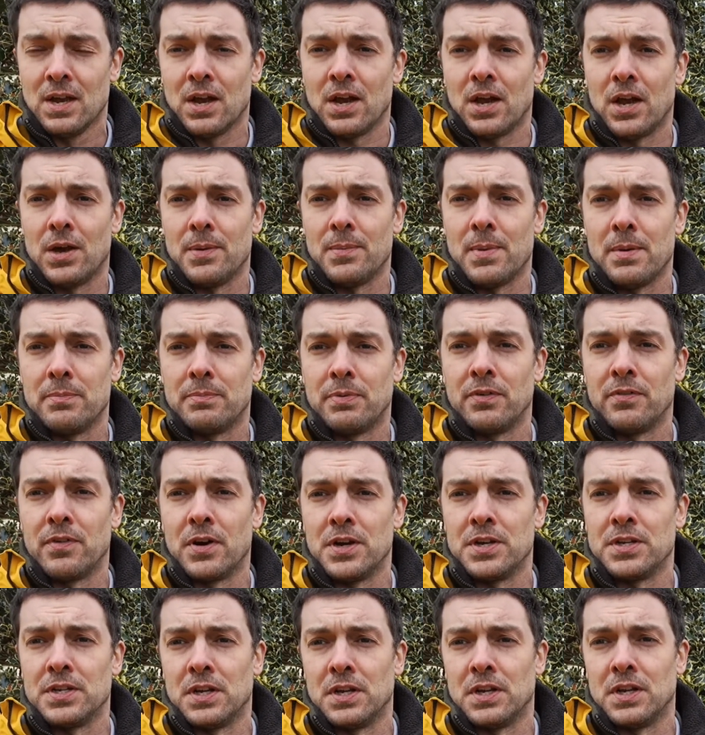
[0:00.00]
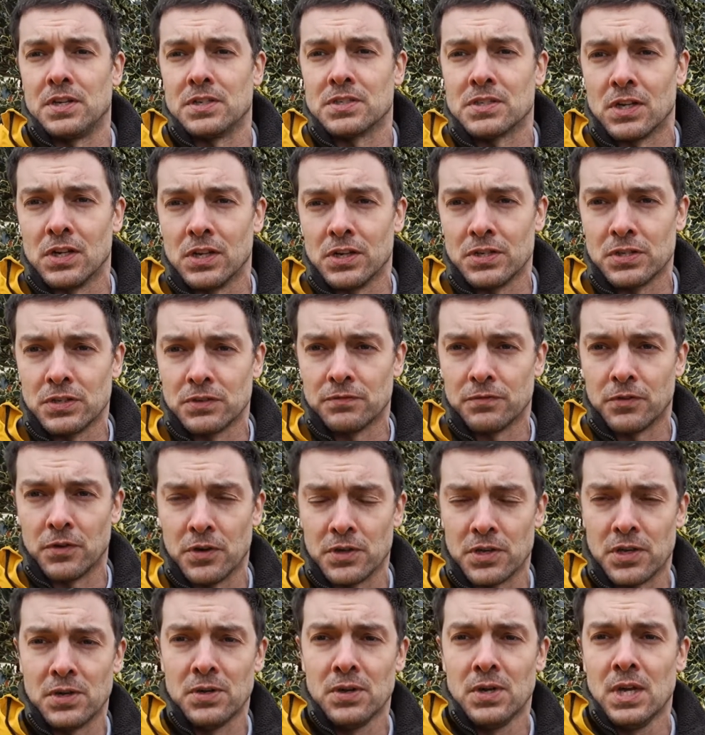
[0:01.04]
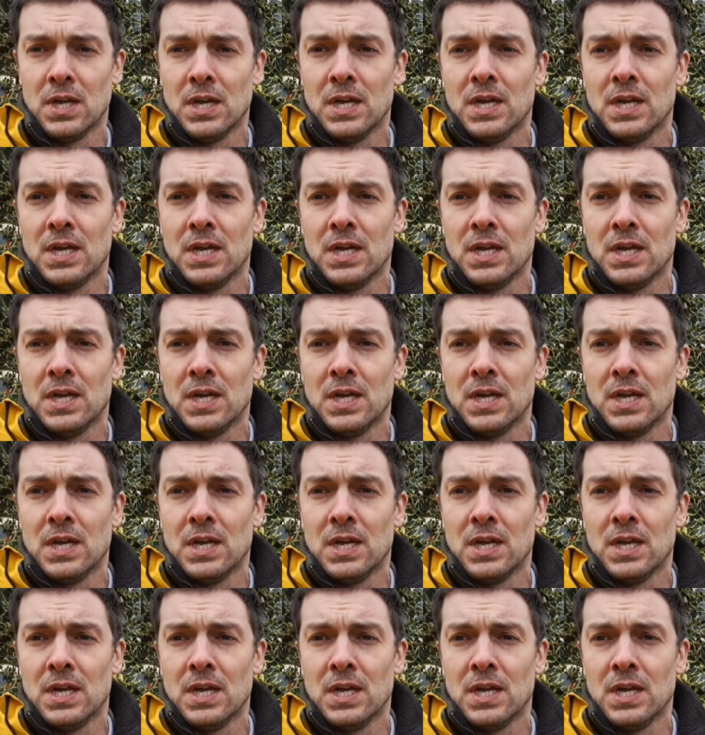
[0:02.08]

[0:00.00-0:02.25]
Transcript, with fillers: um, and provide a, a, solution for you.